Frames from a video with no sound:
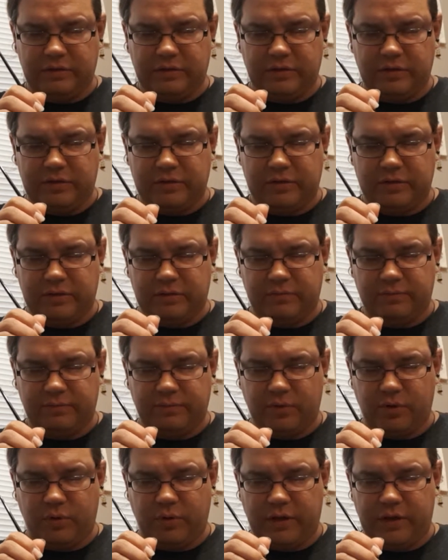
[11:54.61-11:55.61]
as
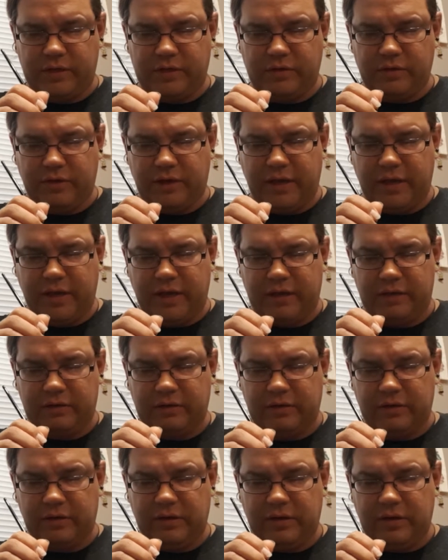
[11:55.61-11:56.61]
quick as you can,
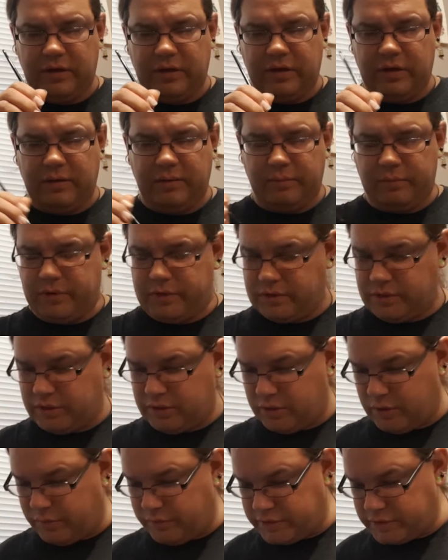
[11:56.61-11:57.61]
because you
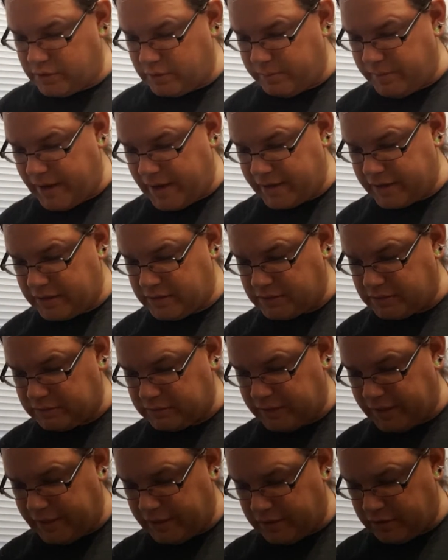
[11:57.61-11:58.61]
can always go back into
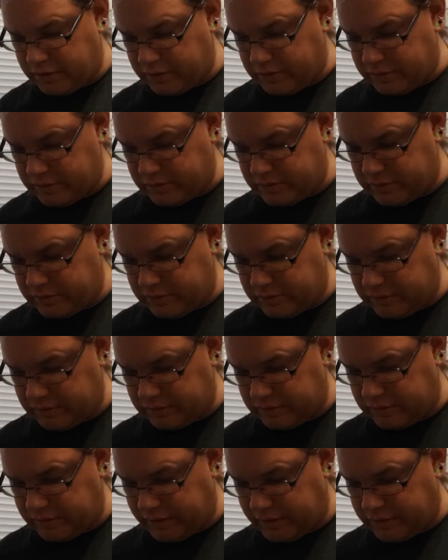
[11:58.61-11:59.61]
later
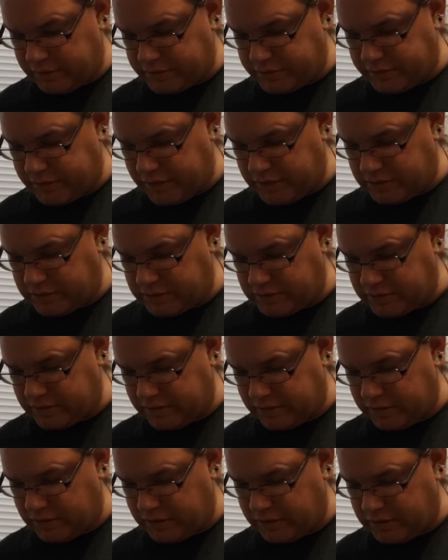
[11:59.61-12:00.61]
stages and you